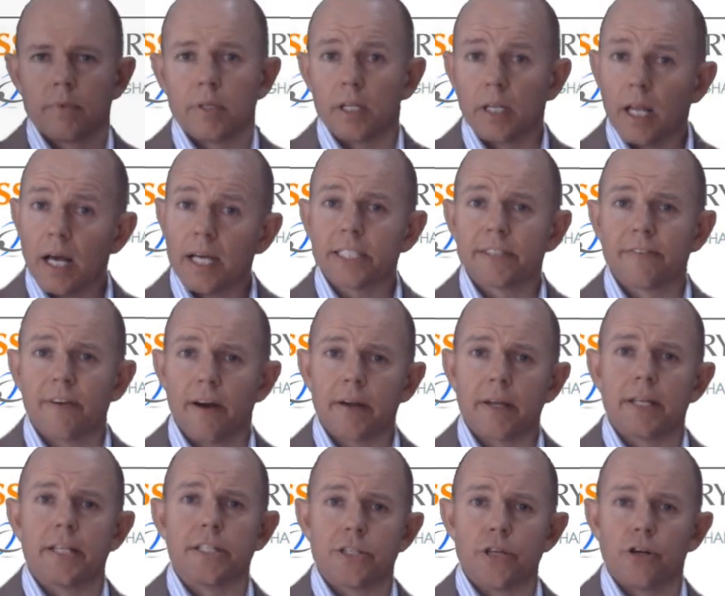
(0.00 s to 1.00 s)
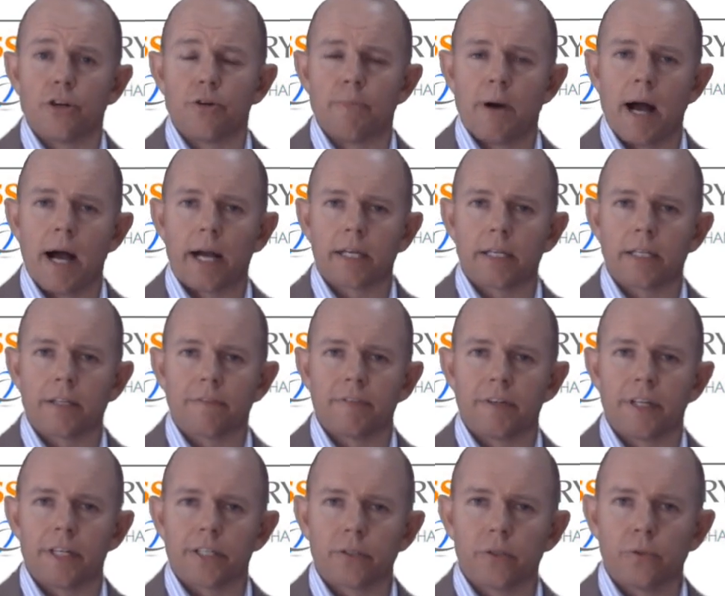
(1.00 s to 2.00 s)
The last of our internal marketing
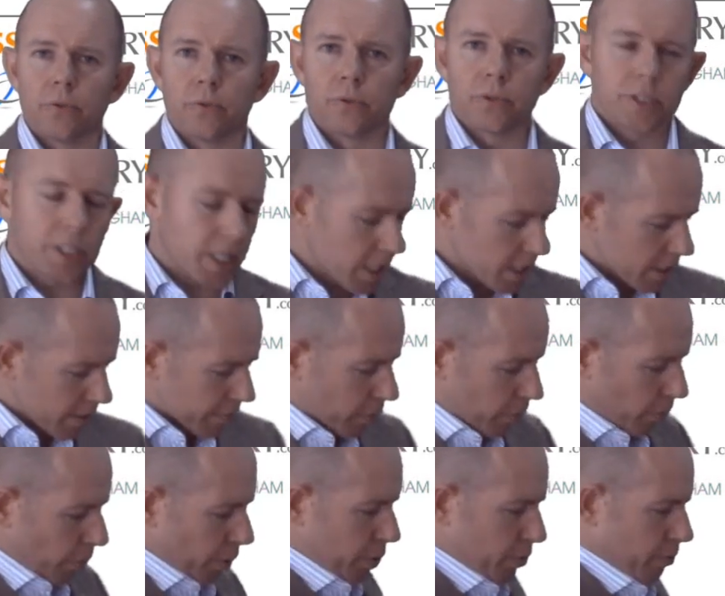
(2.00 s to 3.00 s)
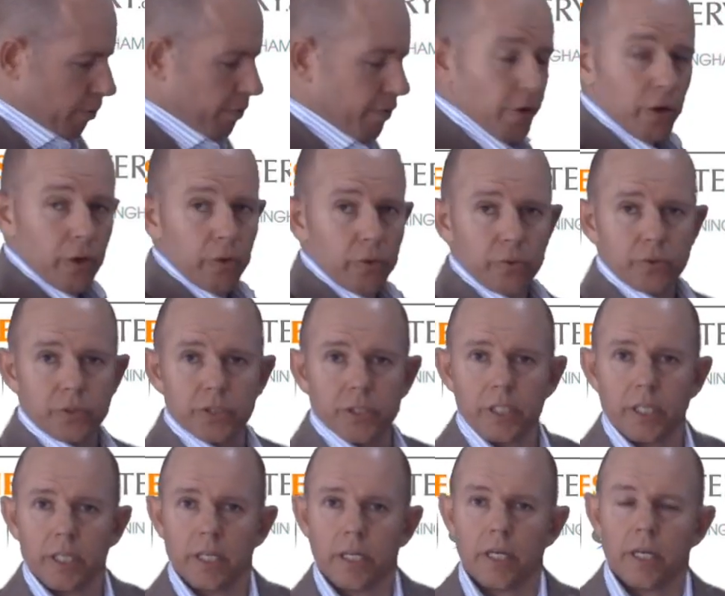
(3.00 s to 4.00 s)
vehicles is, of course, referrals.
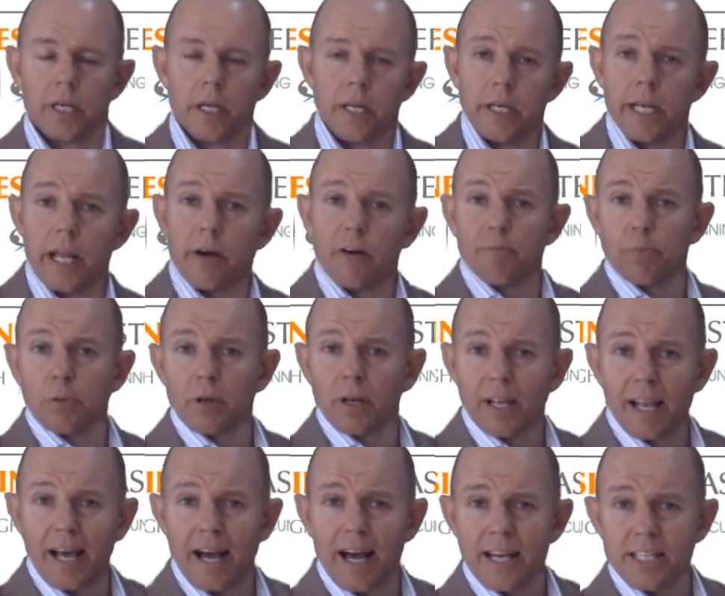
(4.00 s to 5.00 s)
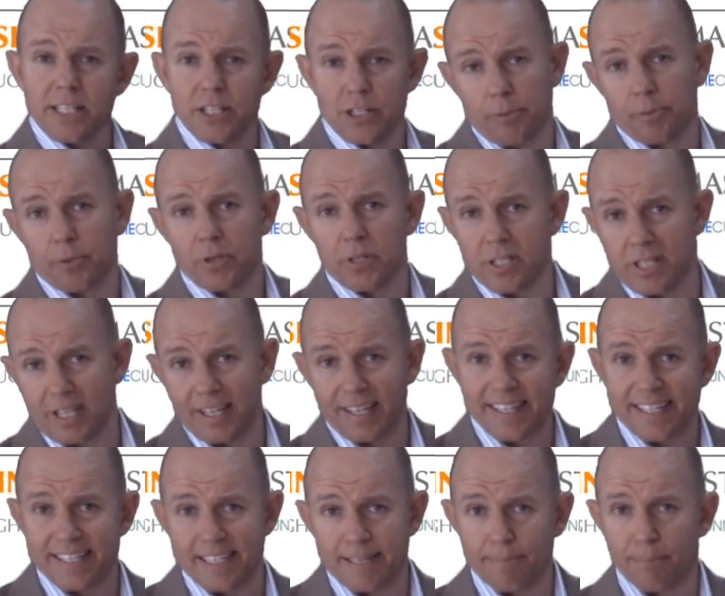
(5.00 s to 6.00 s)
Now, I've put it last, not because it's the
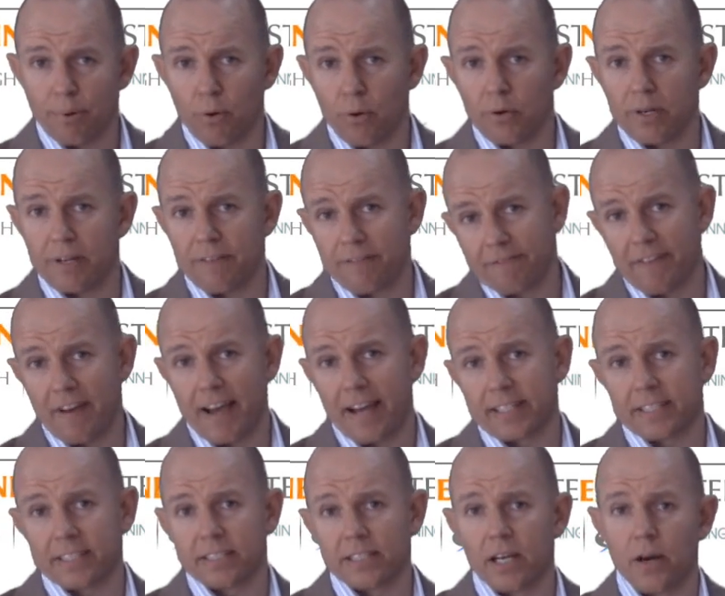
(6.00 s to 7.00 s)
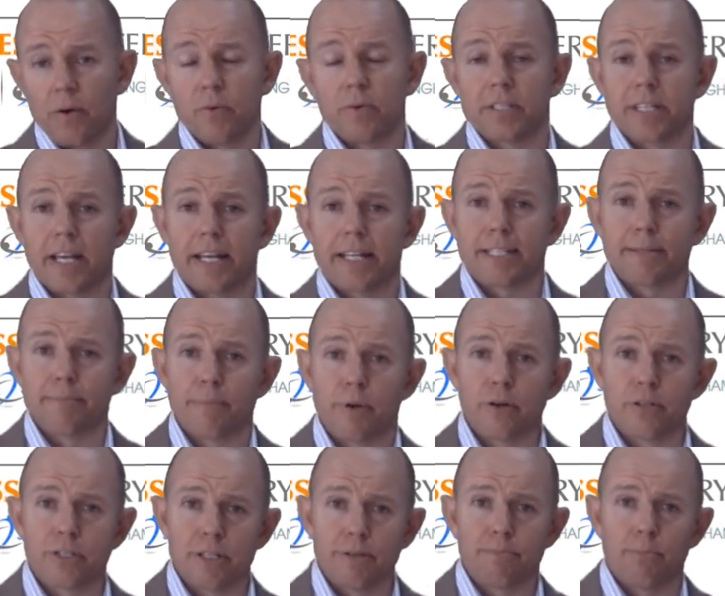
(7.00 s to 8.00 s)
least important. In fact, I would say it's the
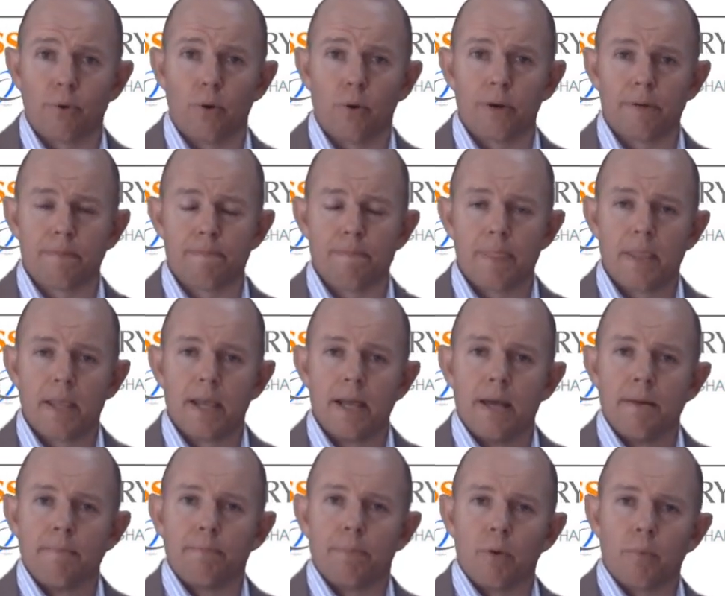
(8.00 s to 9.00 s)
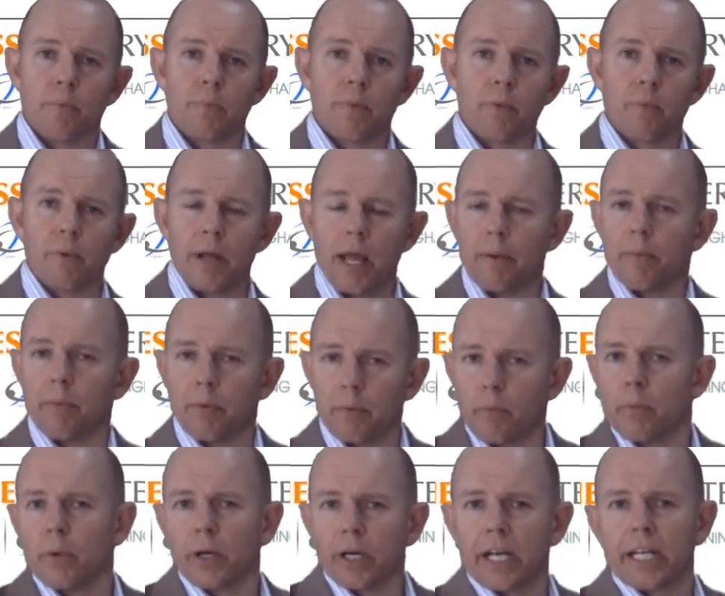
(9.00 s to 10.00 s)
most important. But we're not
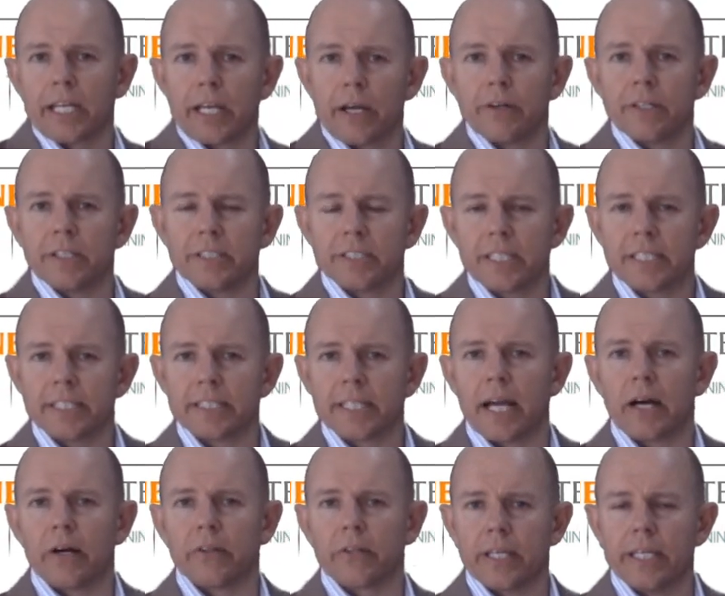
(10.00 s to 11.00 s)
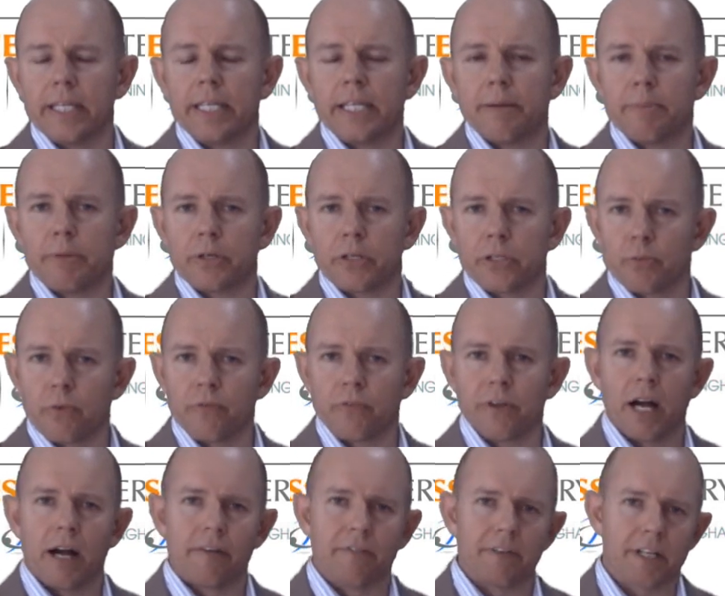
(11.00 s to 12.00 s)
going to go into detail here because we've
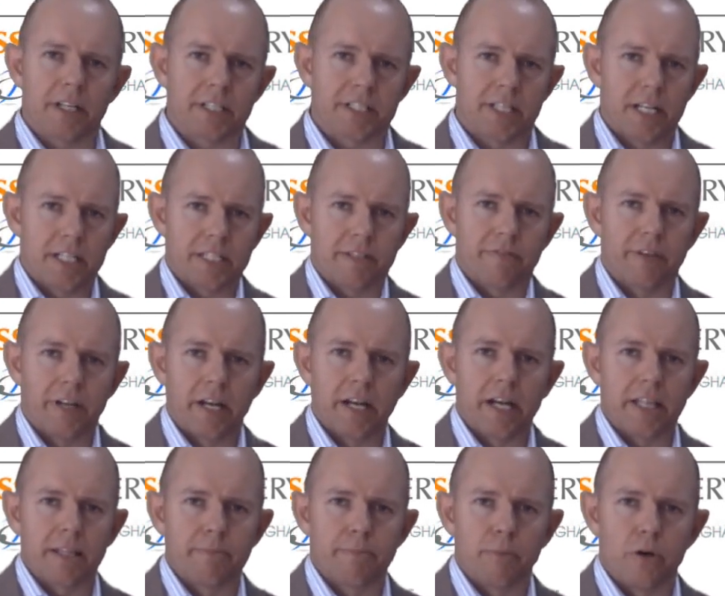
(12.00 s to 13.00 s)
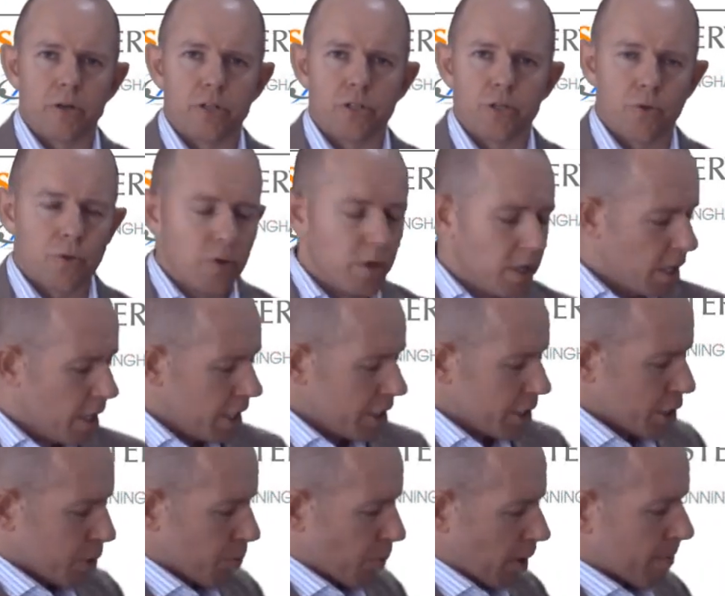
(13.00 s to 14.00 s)
covered it extensively in another module.
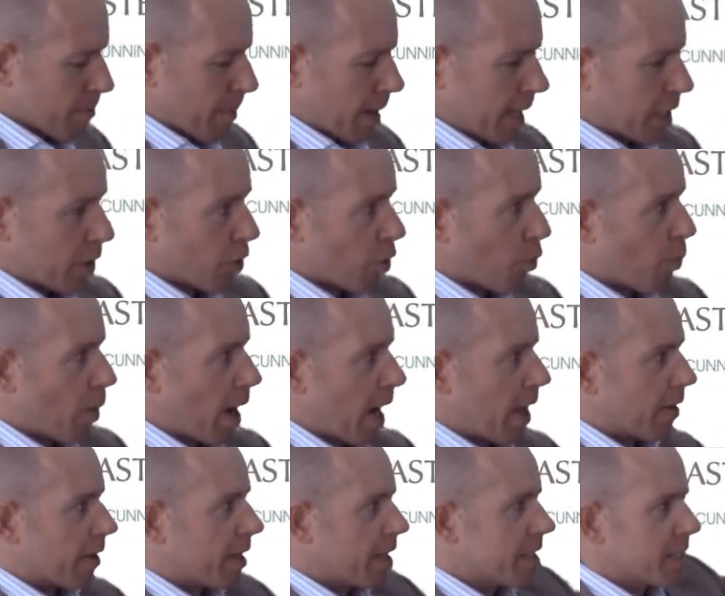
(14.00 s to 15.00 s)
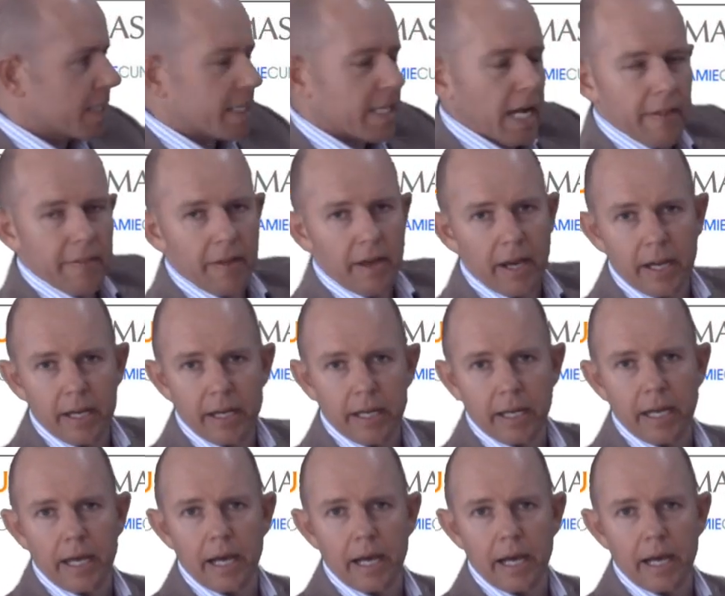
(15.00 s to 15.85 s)
Just want to make you aware that it is another